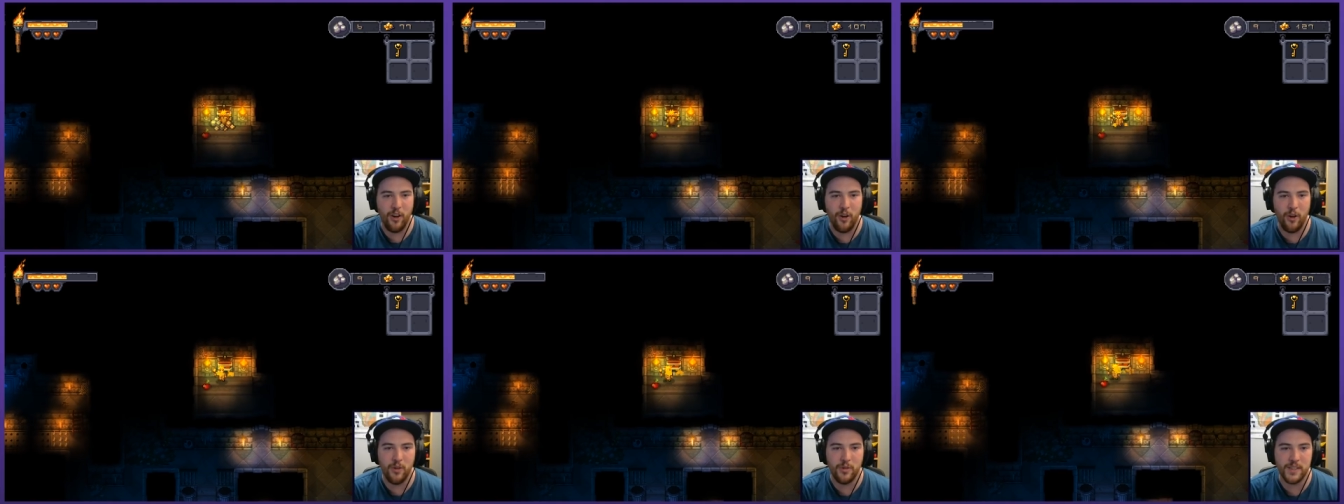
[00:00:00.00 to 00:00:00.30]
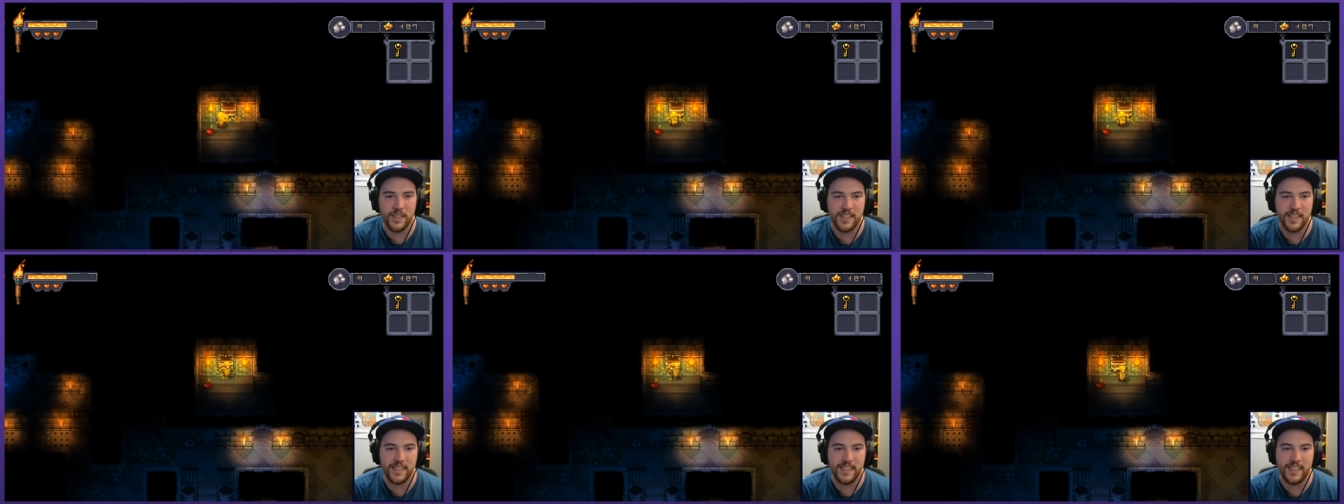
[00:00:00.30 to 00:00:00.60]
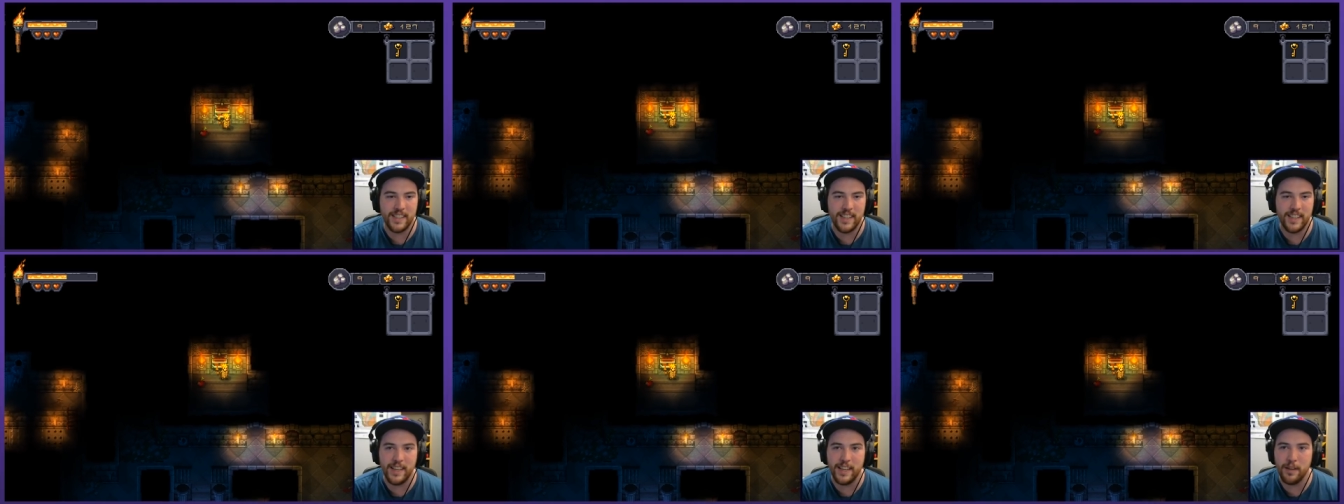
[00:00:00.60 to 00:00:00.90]
oh, just
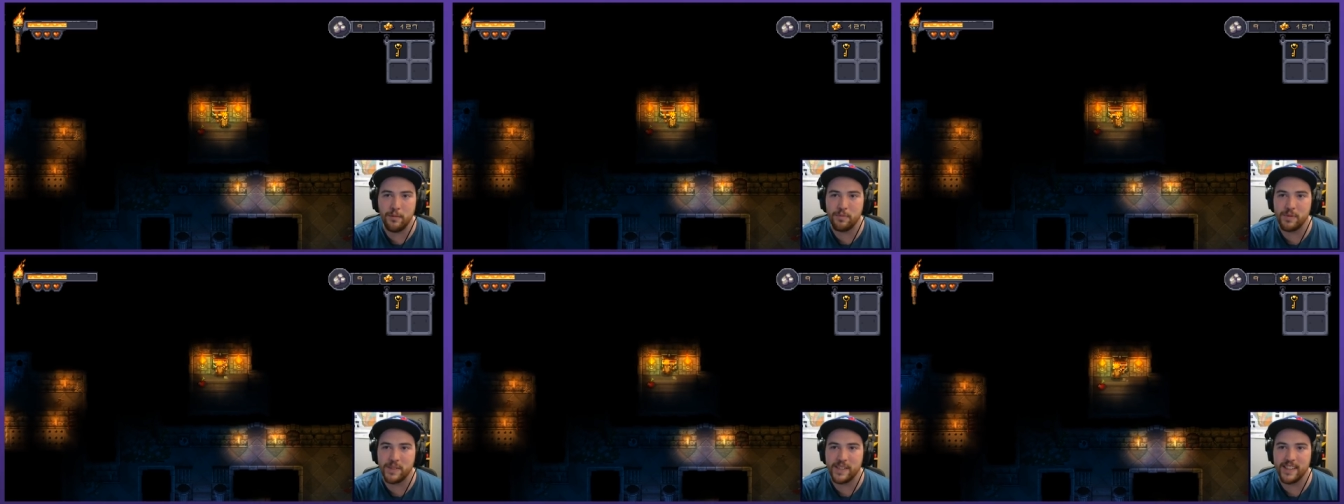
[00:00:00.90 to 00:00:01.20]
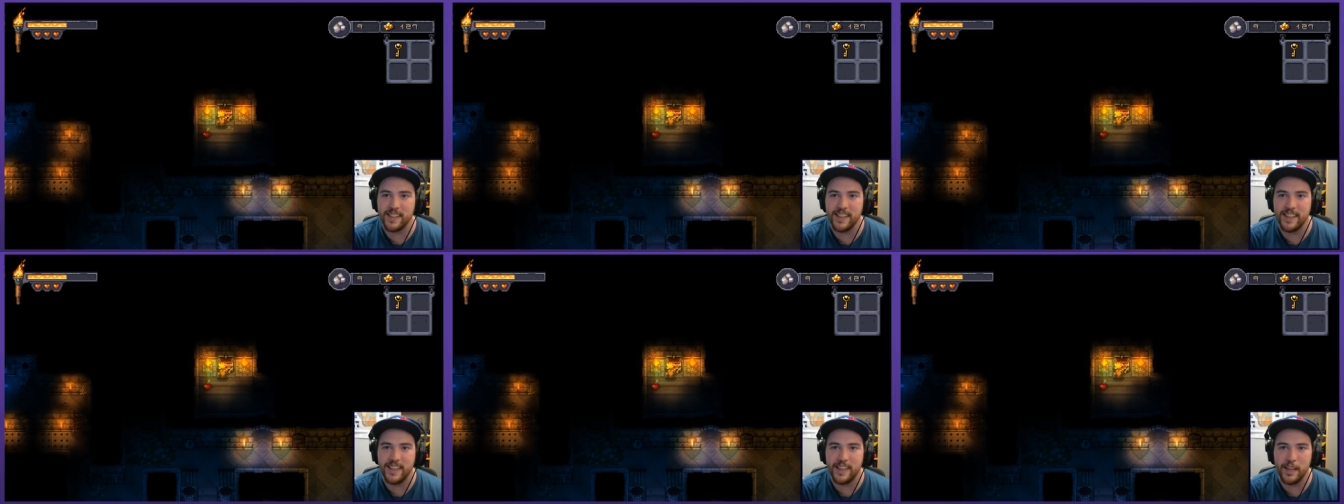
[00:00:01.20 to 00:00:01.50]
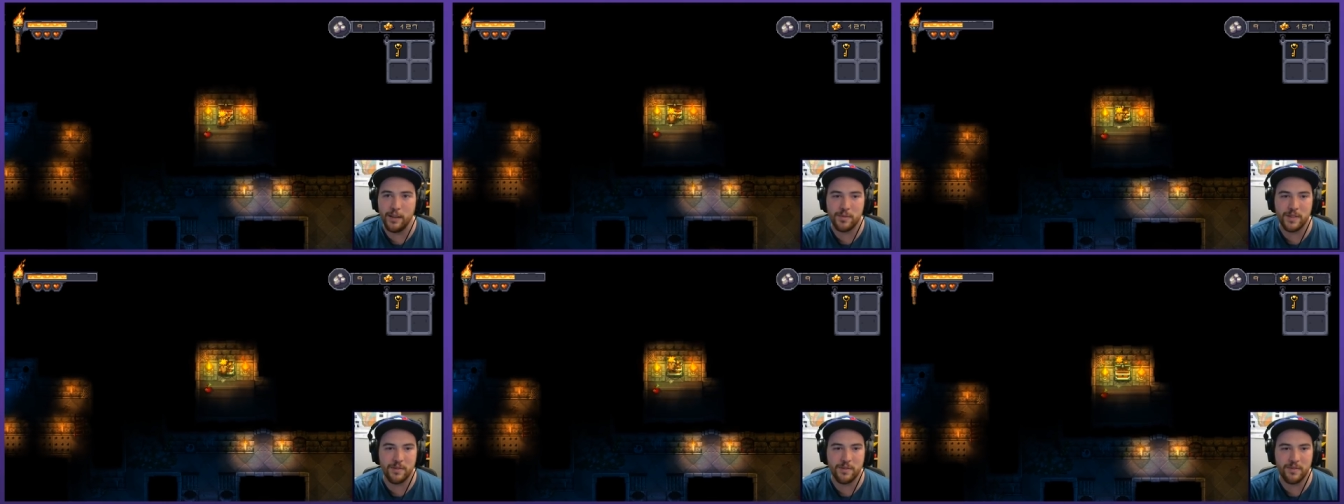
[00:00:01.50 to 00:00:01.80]
heaps and
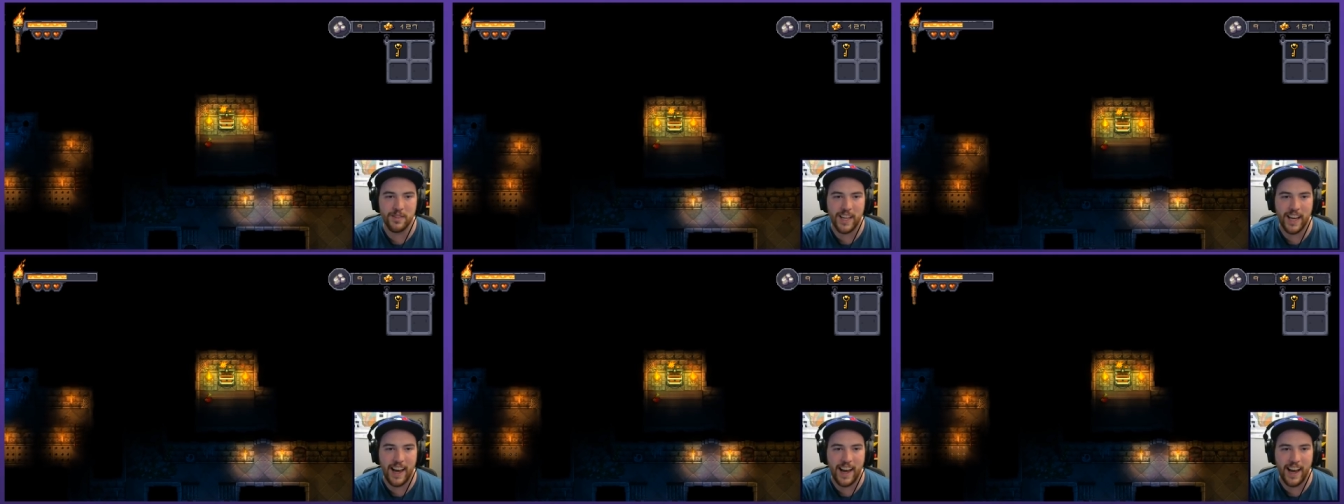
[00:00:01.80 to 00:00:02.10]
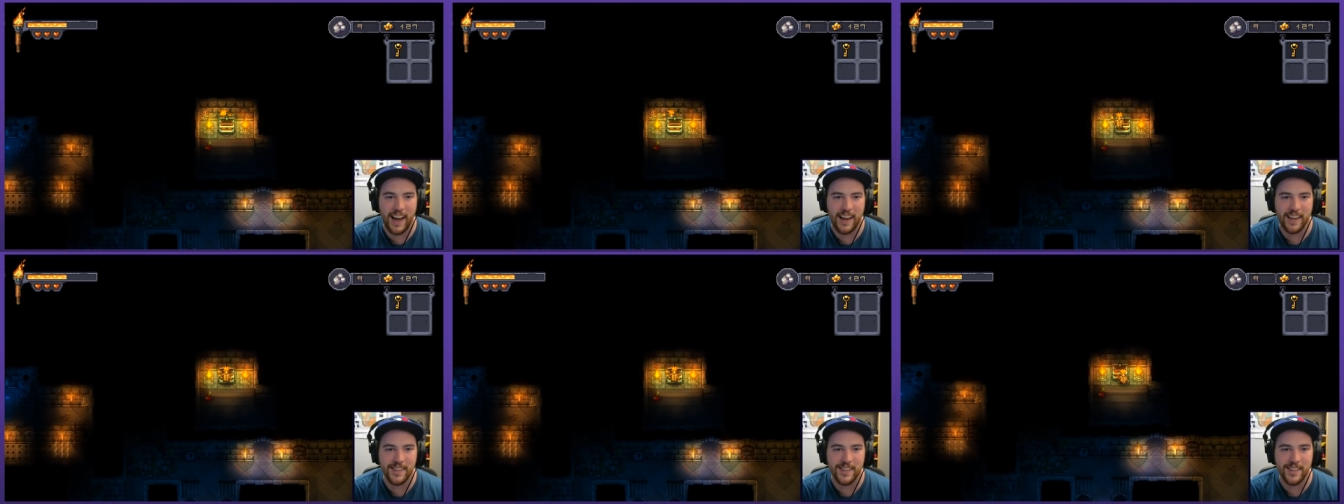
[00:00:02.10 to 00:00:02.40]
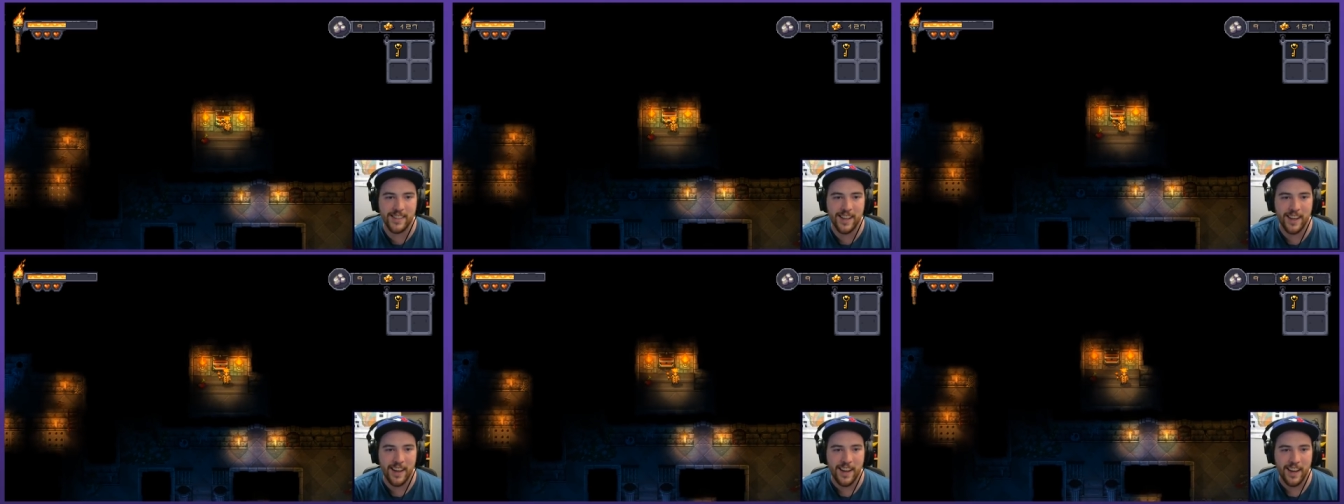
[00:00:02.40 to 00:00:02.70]
heaps of
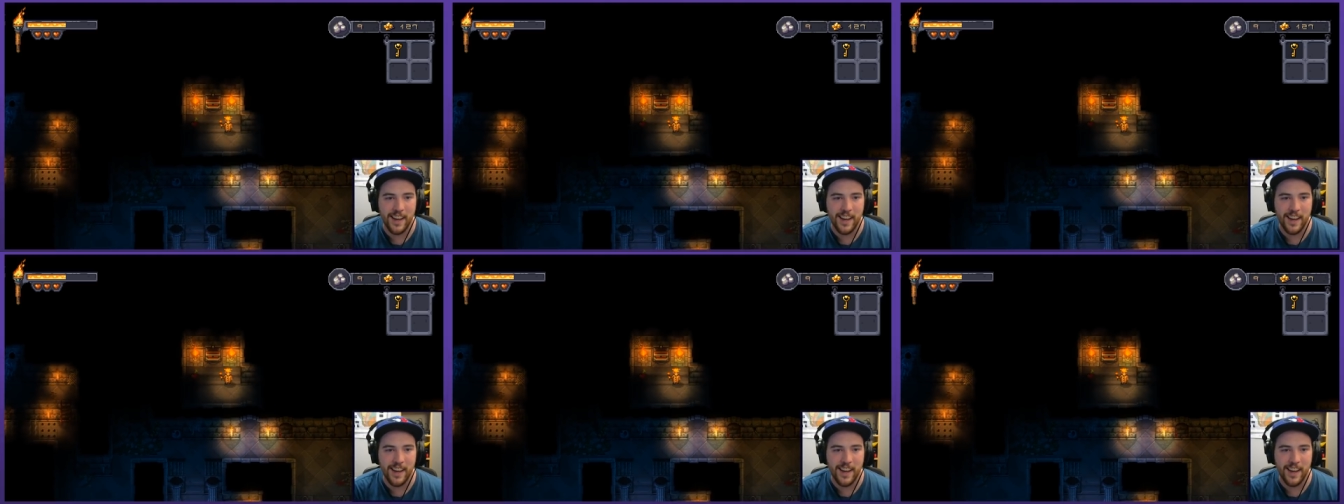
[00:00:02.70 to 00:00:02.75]
cash